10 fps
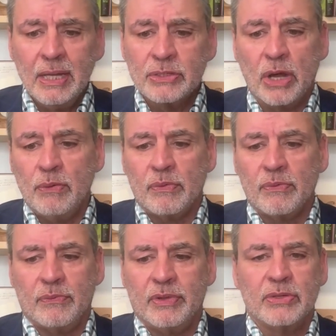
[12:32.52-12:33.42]
So
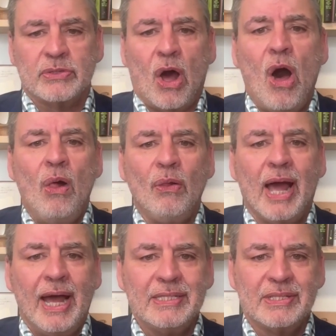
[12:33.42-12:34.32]
there's all
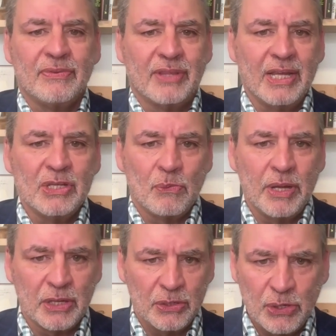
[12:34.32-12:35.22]
kinds of things we
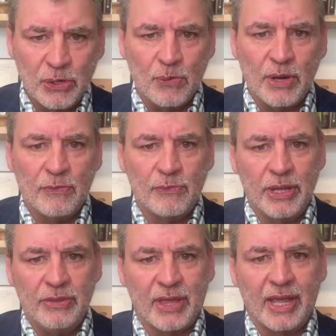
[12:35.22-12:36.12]
can do if
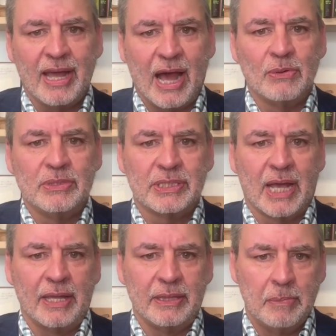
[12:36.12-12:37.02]
we think
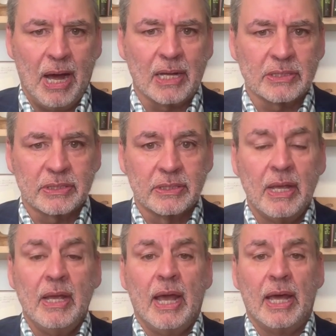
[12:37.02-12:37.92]
outside the box.
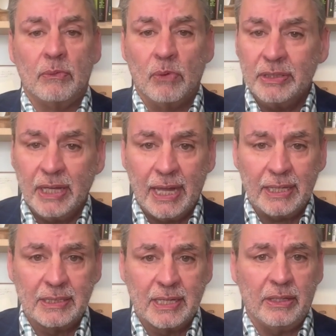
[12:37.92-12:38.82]
And one thing I
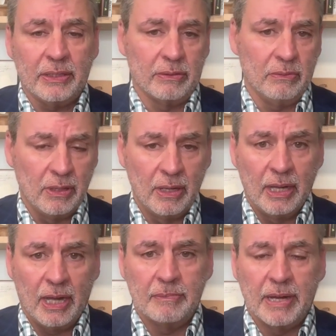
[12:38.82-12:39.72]
can tell you
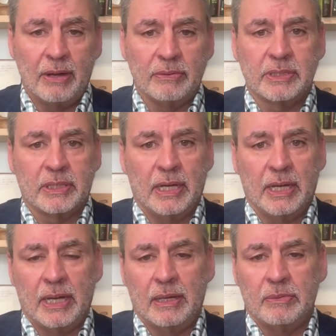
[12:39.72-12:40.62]
about
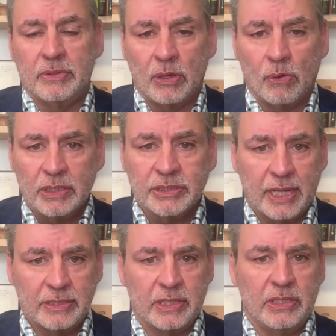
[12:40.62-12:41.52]
uh, the oil
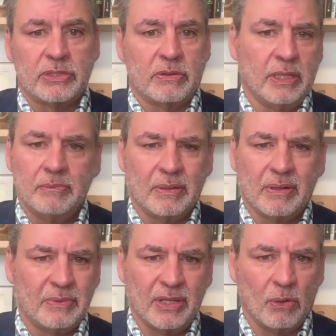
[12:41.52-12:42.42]
sands industry and
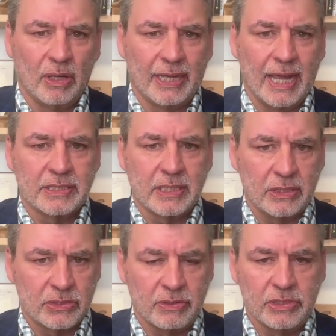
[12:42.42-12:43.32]
the oil and gas
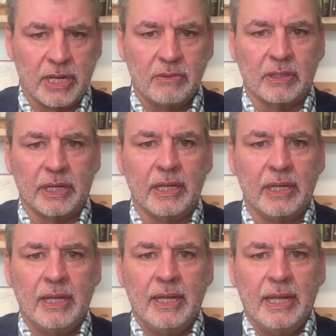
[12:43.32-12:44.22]
industry generally
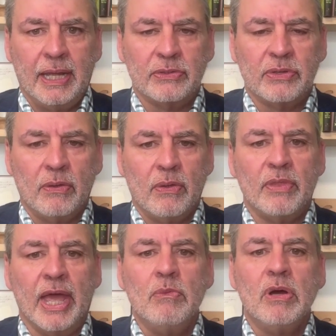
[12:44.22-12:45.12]
is
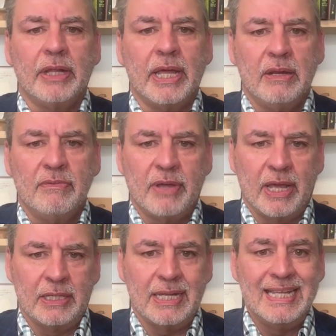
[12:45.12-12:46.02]
they will
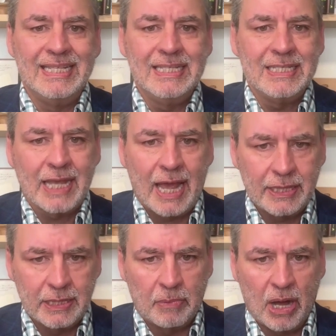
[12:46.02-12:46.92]
innovate
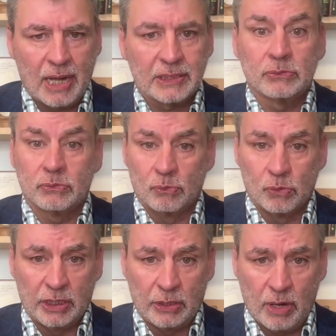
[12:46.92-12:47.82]
inside the box
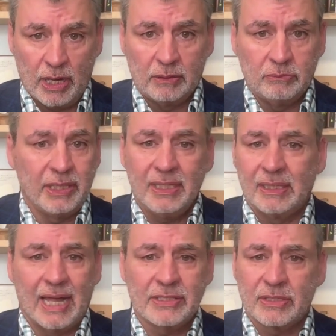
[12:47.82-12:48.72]
really well. We got
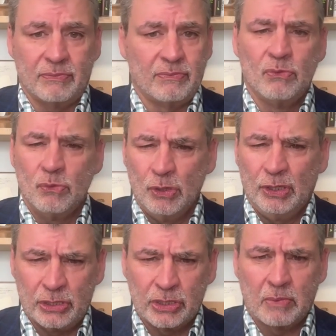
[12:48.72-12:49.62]
lots of
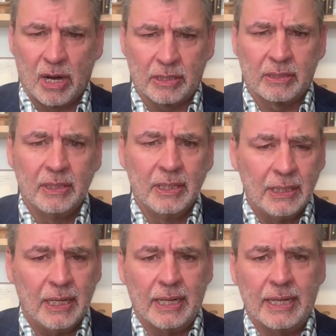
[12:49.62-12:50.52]
really smart
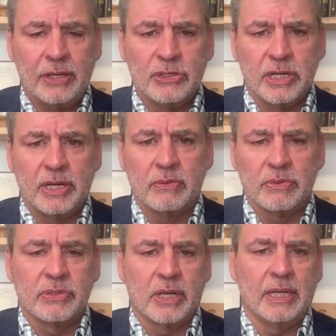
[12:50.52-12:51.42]
uh,
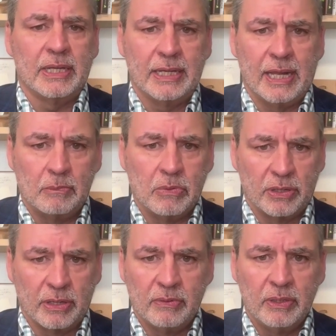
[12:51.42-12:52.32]
engineers uh, in
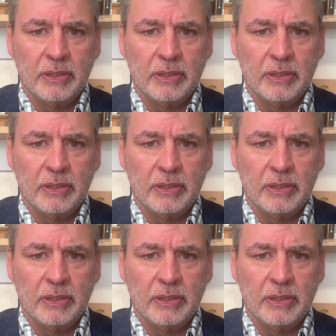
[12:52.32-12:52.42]
Alberta